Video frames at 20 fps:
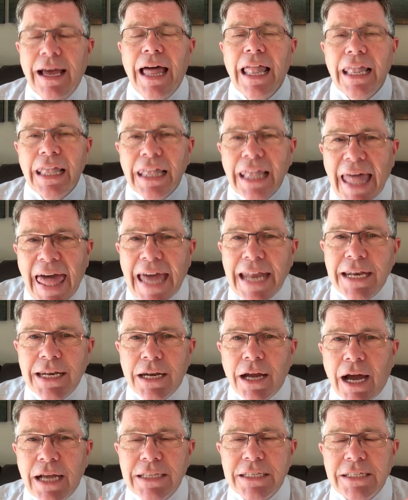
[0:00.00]
Let
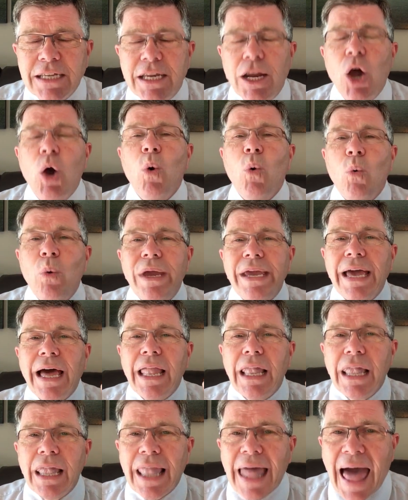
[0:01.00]
not sin. We
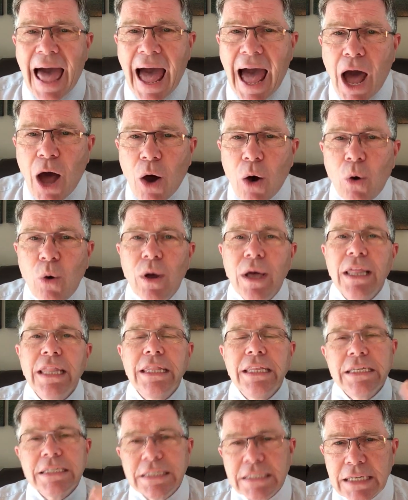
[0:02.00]
allow
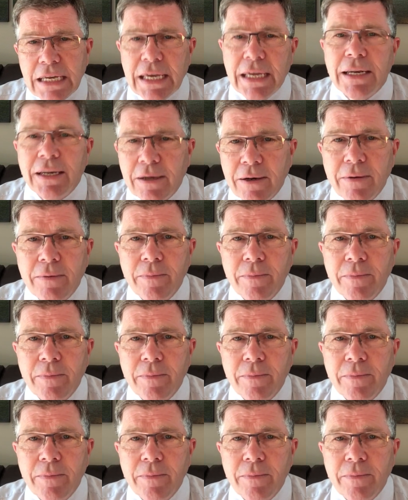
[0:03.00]
the sin.